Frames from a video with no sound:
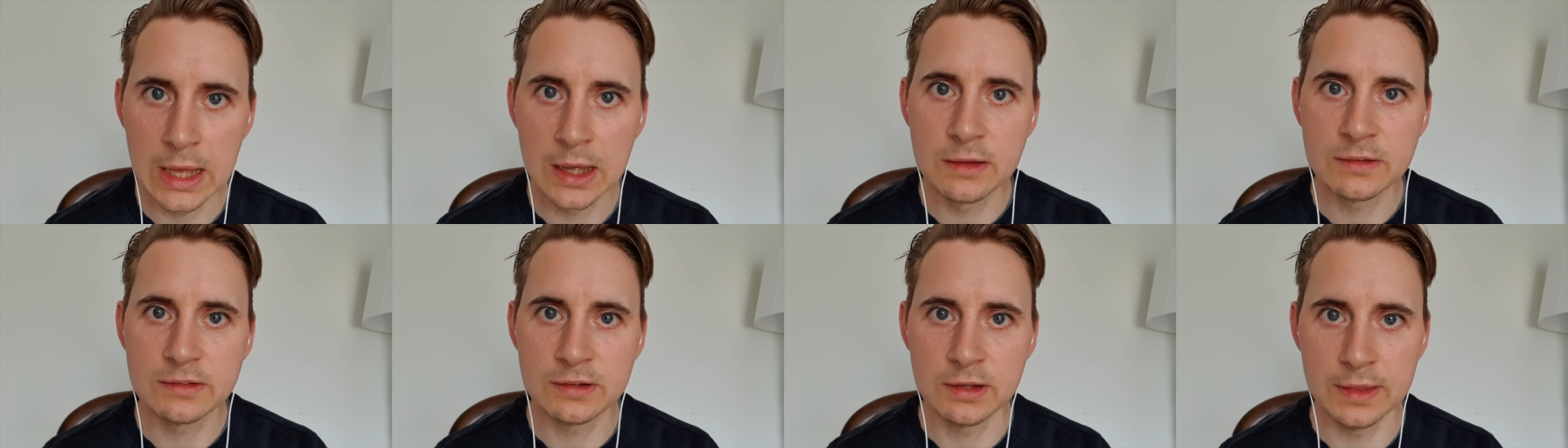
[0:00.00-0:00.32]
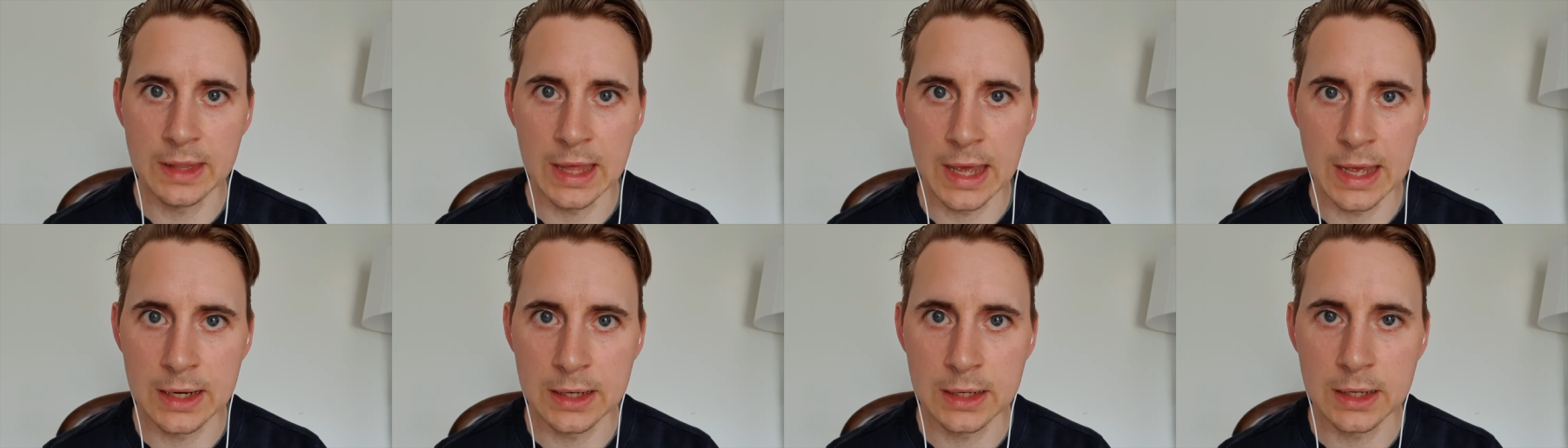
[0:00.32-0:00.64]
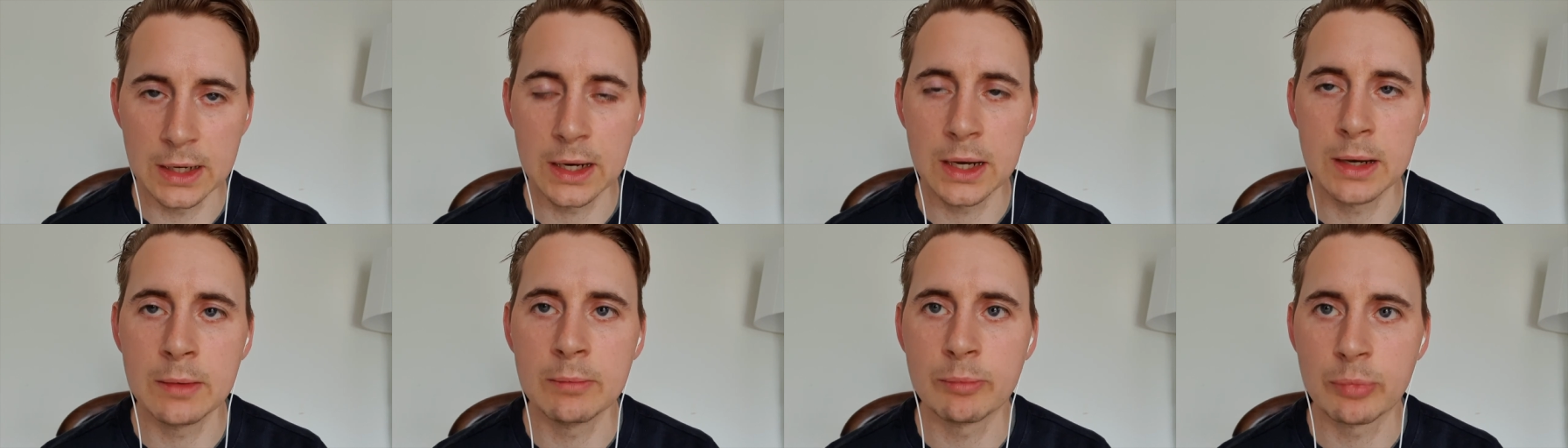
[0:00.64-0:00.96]
to then
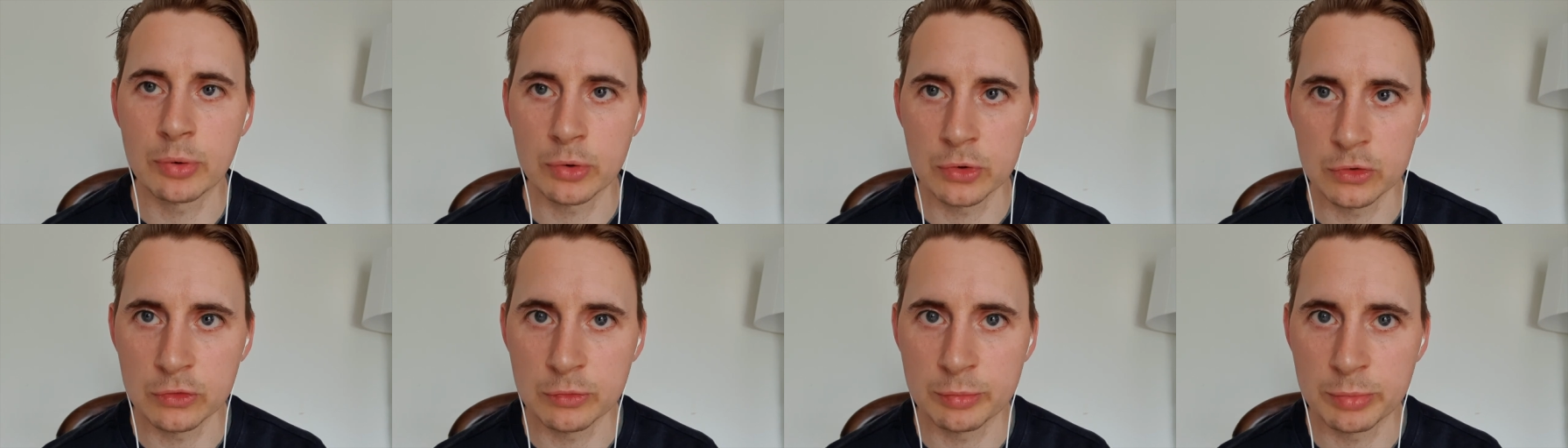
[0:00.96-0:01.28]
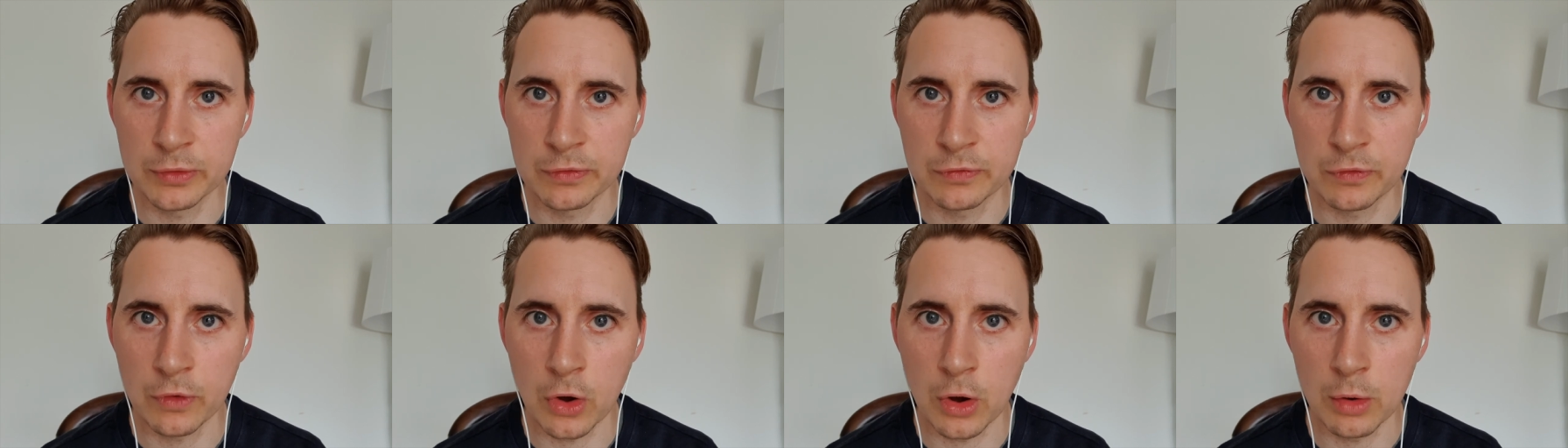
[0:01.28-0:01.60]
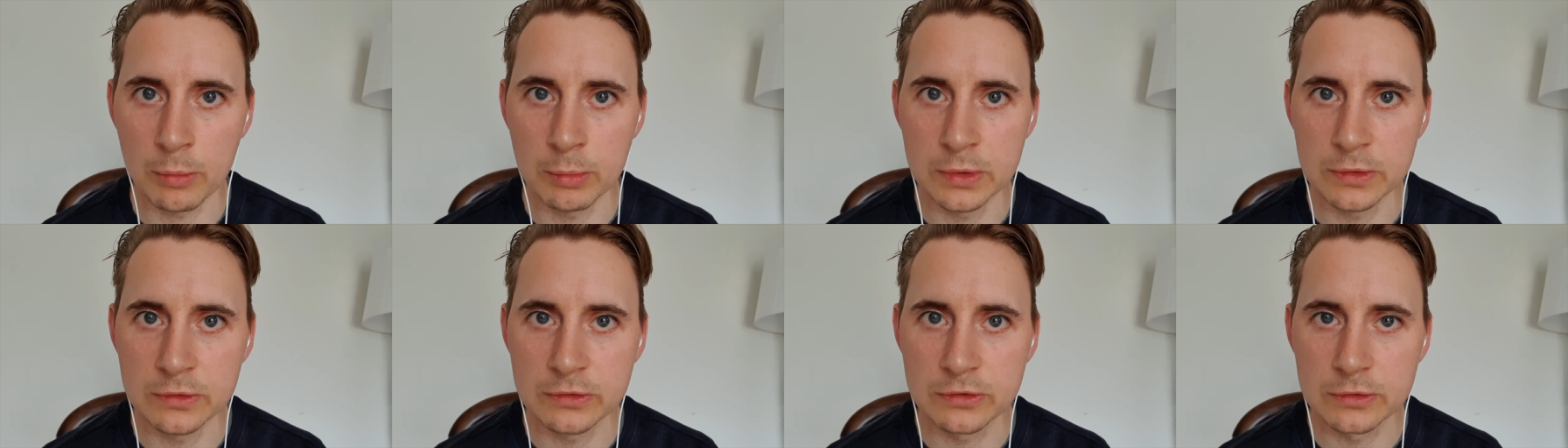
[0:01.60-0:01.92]
improve
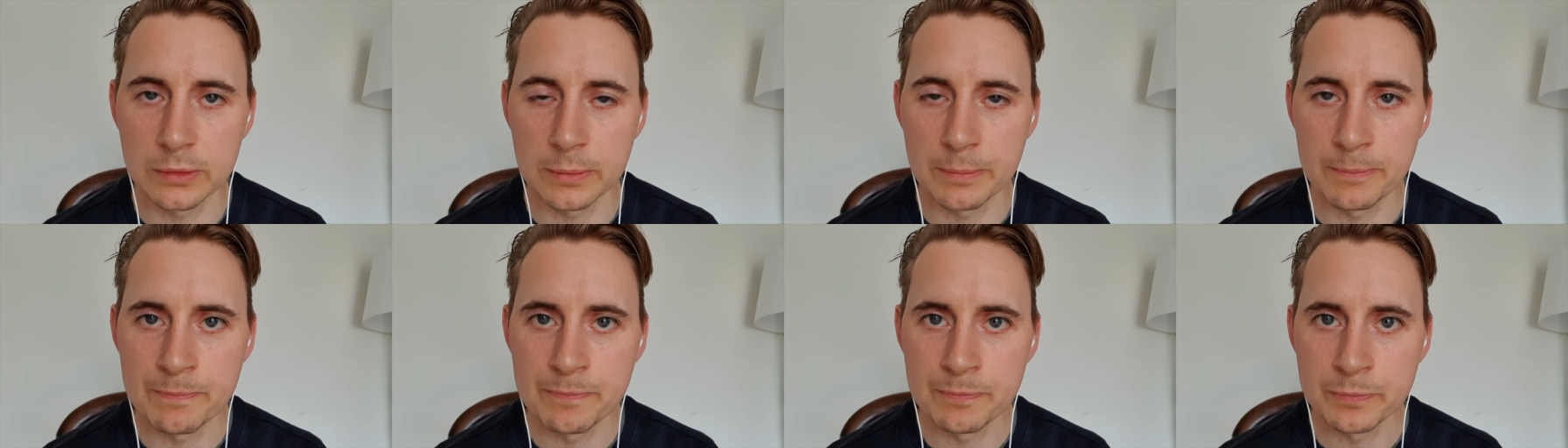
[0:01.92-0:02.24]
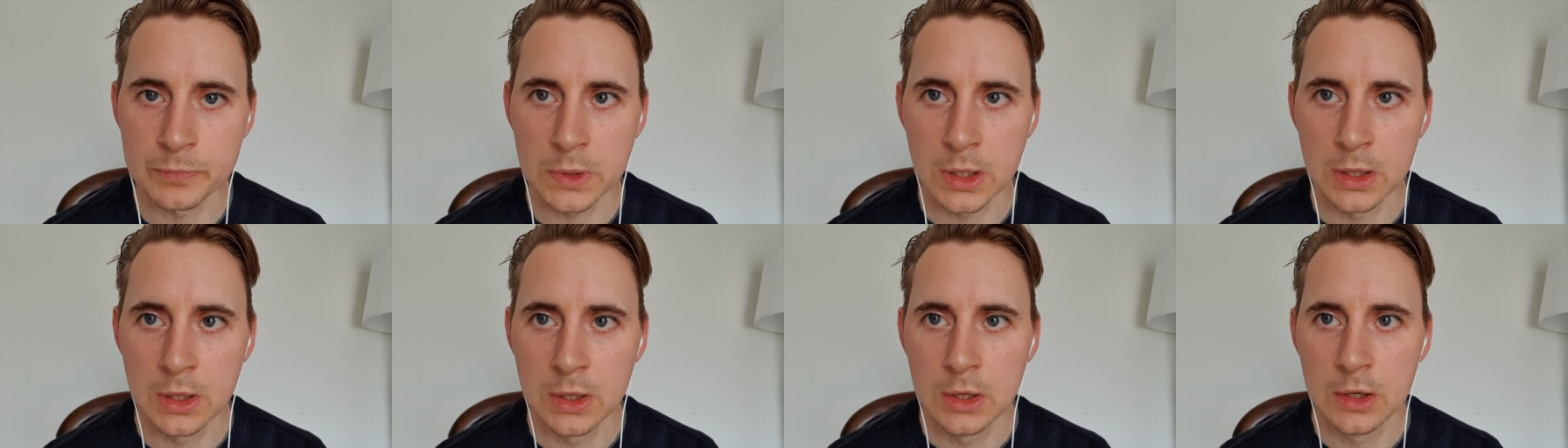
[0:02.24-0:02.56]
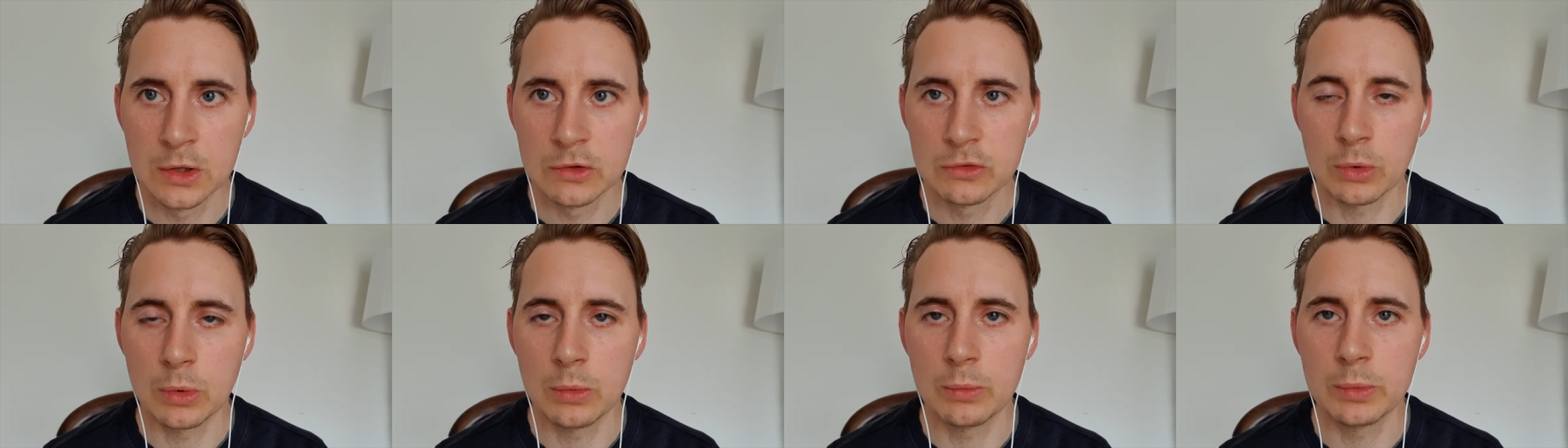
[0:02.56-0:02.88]
performance.
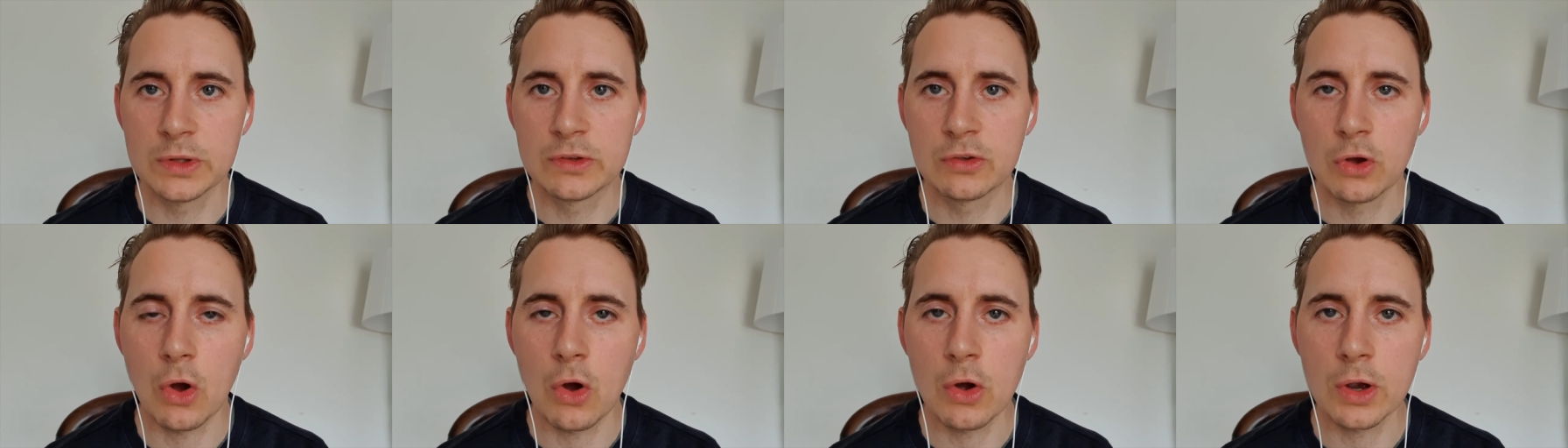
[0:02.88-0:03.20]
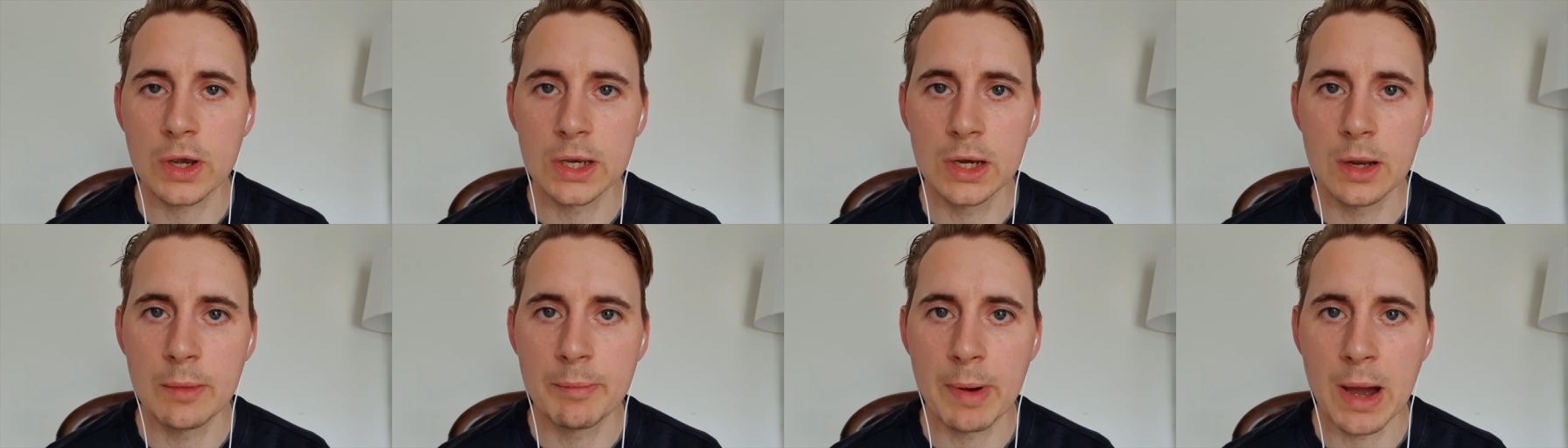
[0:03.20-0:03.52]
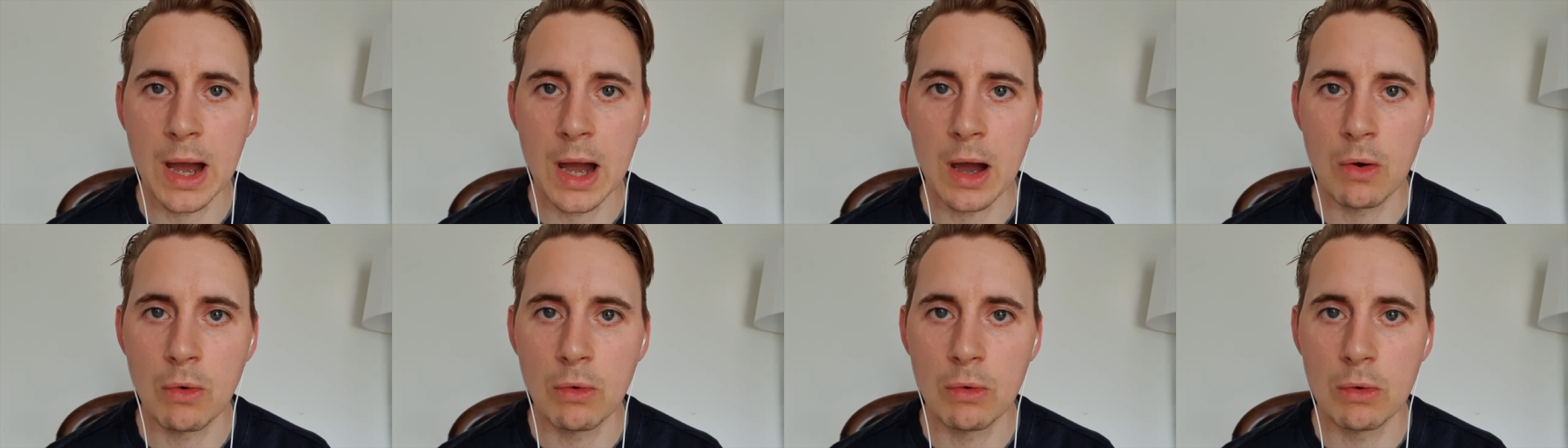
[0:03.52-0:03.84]
So when we're talking
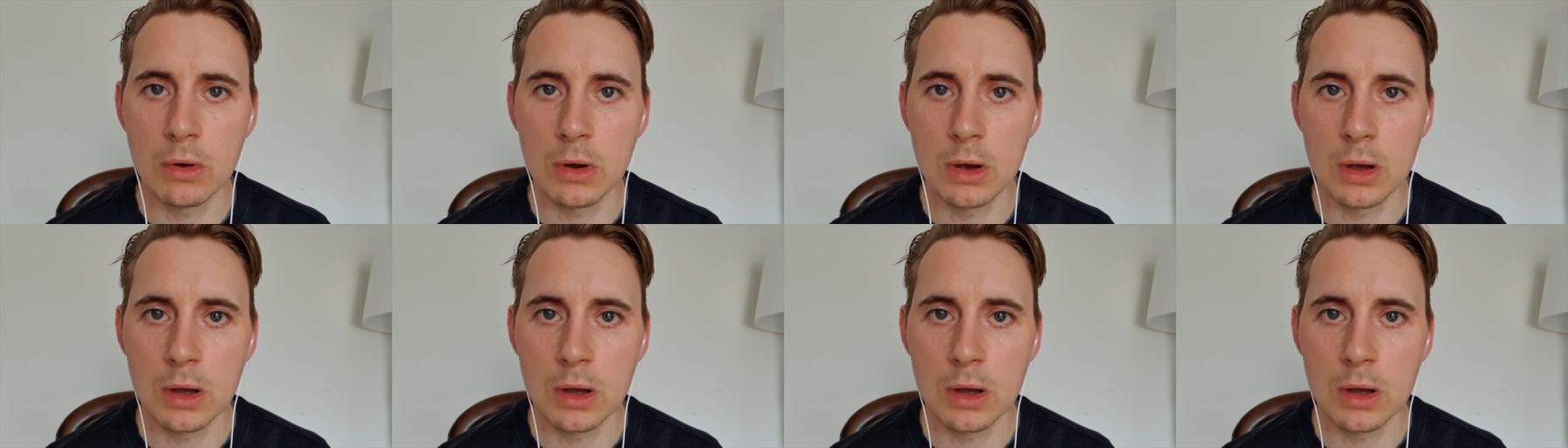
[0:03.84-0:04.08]
about